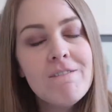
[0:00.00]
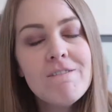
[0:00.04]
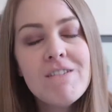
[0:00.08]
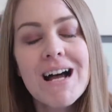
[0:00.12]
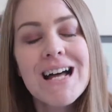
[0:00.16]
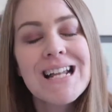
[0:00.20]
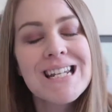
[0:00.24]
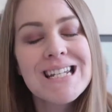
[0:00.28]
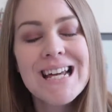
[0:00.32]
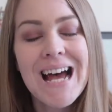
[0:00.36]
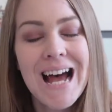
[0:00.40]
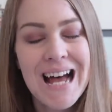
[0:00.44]

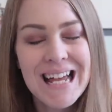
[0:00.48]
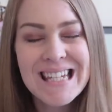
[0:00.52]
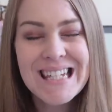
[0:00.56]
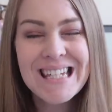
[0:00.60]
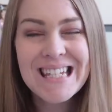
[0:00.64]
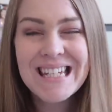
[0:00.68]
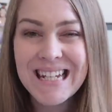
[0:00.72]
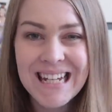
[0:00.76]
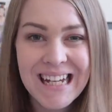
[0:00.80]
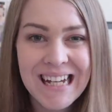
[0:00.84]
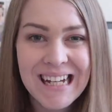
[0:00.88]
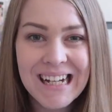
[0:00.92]

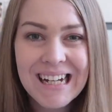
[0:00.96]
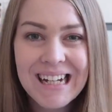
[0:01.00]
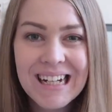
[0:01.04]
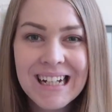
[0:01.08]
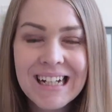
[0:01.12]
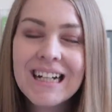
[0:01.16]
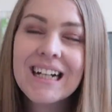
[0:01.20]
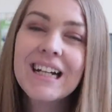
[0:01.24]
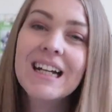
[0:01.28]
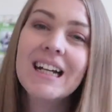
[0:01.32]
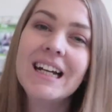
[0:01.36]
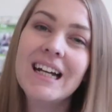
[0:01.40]

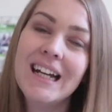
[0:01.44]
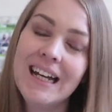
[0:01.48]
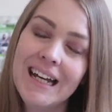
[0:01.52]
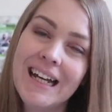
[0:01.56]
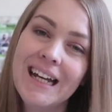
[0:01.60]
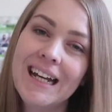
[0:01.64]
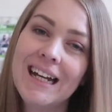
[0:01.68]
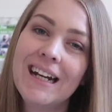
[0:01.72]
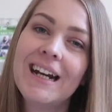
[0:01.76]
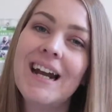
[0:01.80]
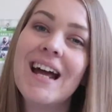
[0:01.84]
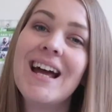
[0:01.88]
fantastic
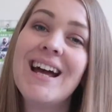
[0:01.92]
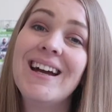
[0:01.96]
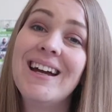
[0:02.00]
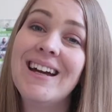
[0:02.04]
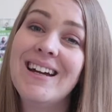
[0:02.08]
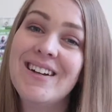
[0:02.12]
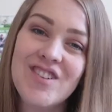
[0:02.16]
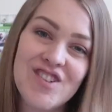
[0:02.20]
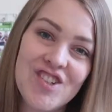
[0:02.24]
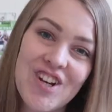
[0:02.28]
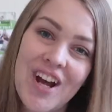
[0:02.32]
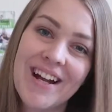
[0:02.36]
in
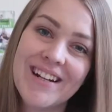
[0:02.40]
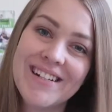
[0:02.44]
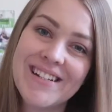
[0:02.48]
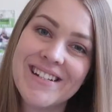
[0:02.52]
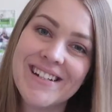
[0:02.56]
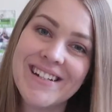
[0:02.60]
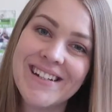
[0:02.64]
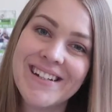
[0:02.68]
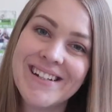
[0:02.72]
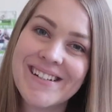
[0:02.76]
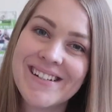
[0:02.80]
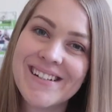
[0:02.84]

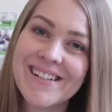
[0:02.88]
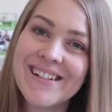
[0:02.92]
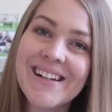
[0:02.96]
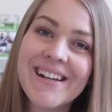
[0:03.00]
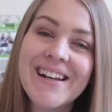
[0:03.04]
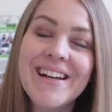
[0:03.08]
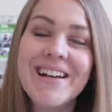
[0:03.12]
Enchanted.